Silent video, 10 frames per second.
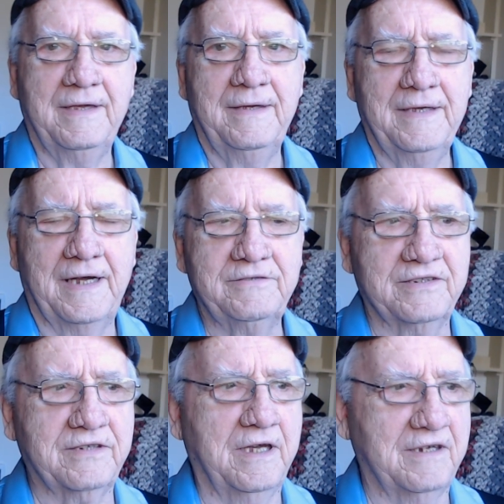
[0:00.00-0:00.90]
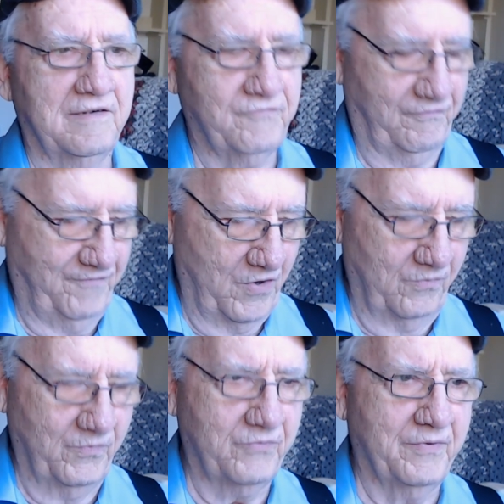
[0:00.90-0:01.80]
I just got off the
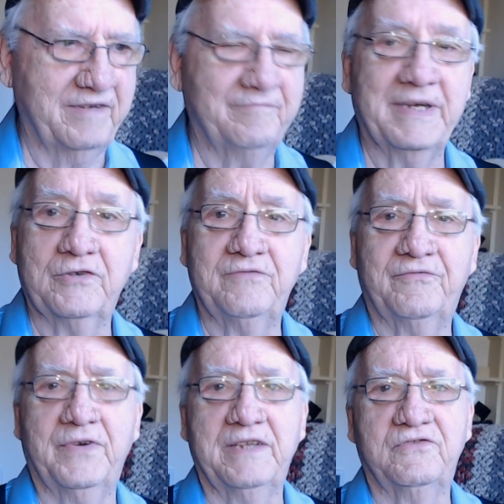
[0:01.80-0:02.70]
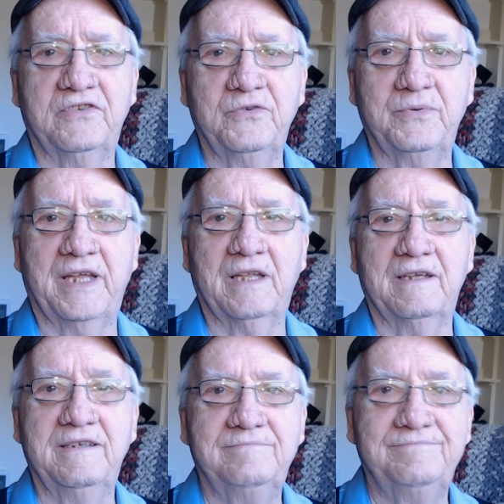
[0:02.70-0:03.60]
phone with one of my good friends in New
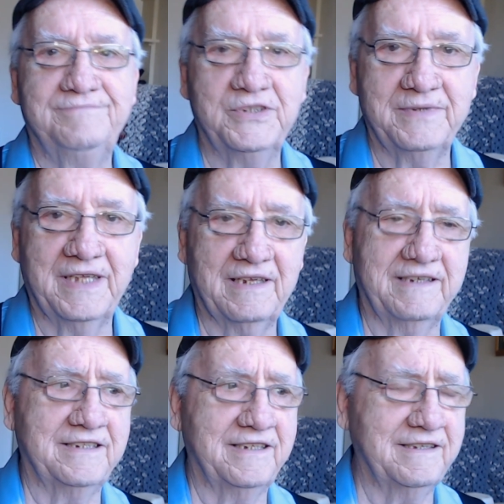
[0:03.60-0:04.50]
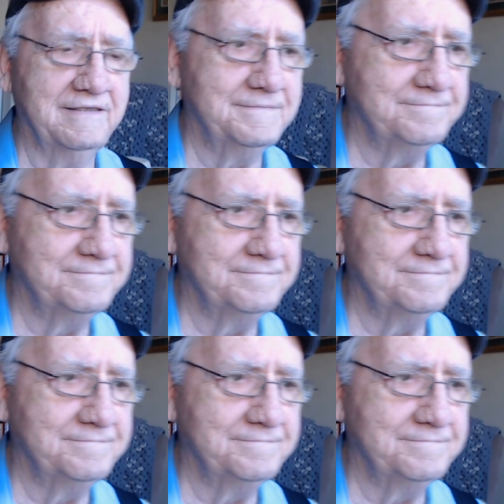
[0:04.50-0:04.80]
Delhi, India.